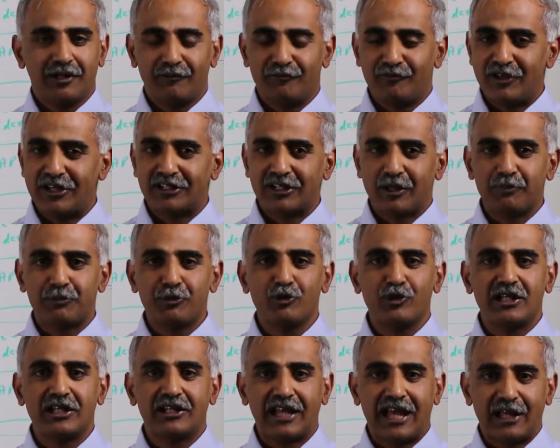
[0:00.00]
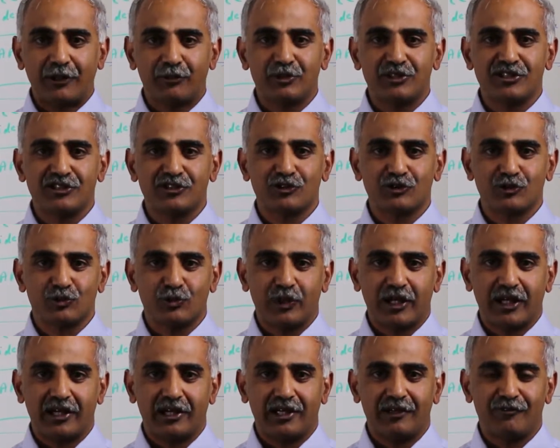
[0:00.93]
when computing languages
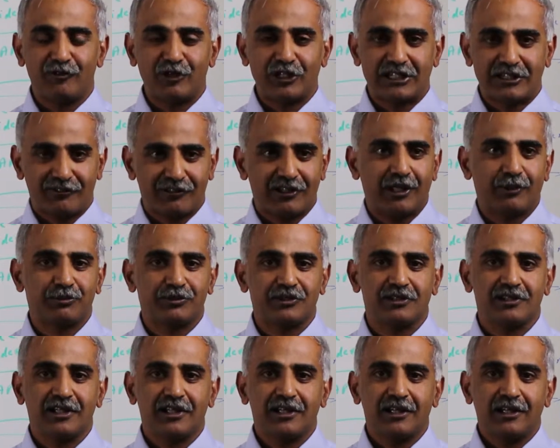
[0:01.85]
were developed.